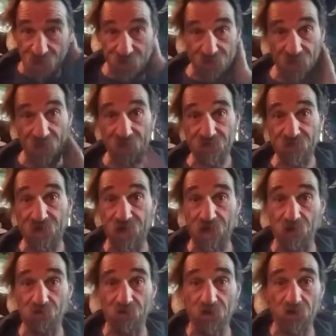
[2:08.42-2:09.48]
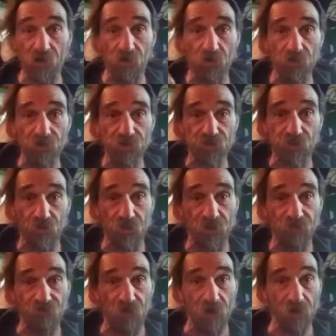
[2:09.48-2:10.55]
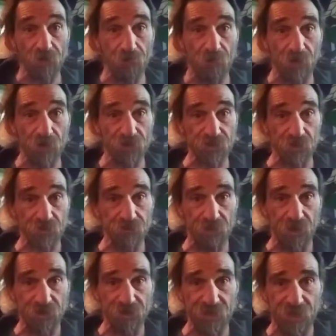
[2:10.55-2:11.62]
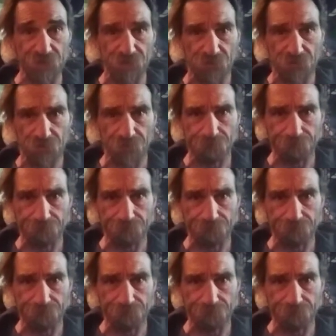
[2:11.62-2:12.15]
that how their whole story's falling apart, so is Monsanto's.